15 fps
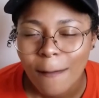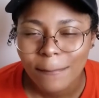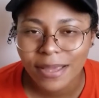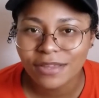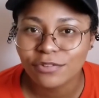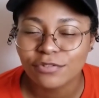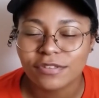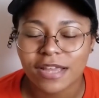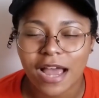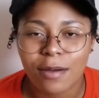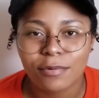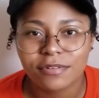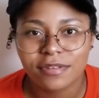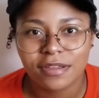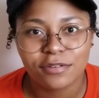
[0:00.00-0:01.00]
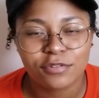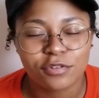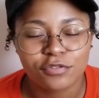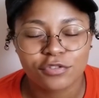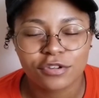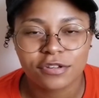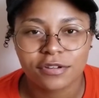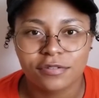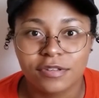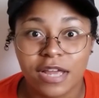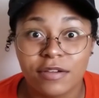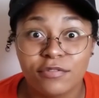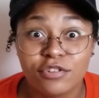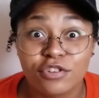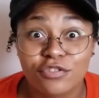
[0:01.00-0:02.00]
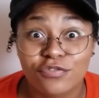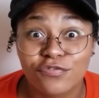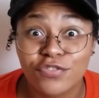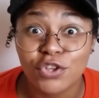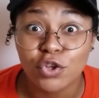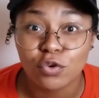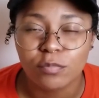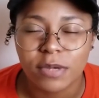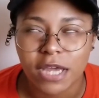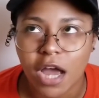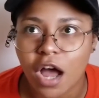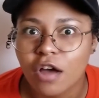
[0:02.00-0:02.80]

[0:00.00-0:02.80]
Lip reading: but he just like, I wasn't taking so serious. Yo, Devin's fuming.